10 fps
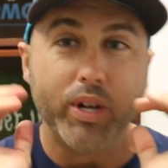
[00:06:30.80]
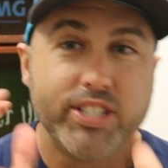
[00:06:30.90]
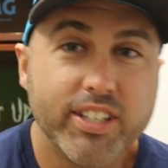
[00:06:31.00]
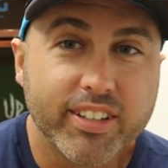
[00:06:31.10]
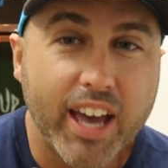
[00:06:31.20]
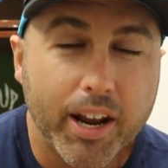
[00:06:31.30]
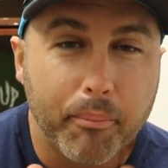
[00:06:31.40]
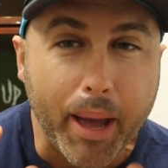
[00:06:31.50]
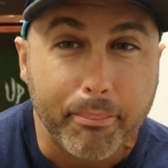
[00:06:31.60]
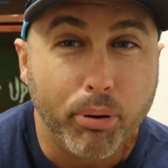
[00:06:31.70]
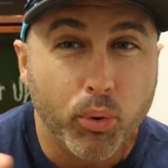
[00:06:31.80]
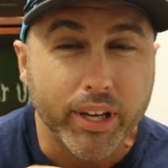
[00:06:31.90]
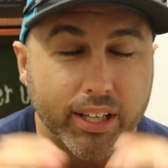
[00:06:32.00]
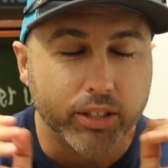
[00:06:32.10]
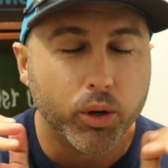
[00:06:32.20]
Which is kind of my
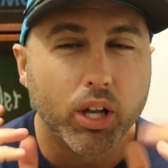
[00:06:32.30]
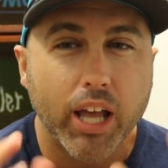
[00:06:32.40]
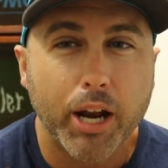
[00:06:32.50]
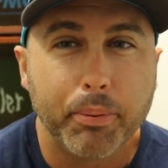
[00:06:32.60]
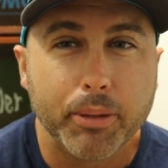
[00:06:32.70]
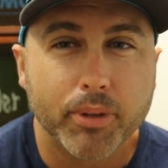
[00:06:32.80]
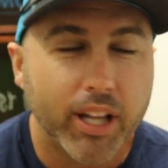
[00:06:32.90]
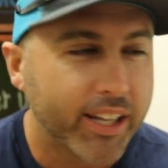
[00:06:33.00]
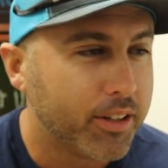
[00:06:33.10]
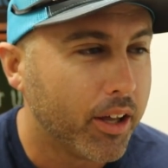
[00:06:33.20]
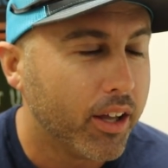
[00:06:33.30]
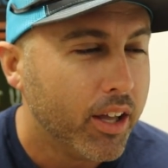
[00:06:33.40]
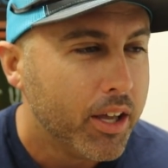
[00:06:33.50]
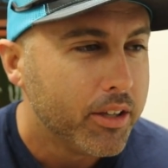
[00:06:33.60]
point. You know, a lot of people like to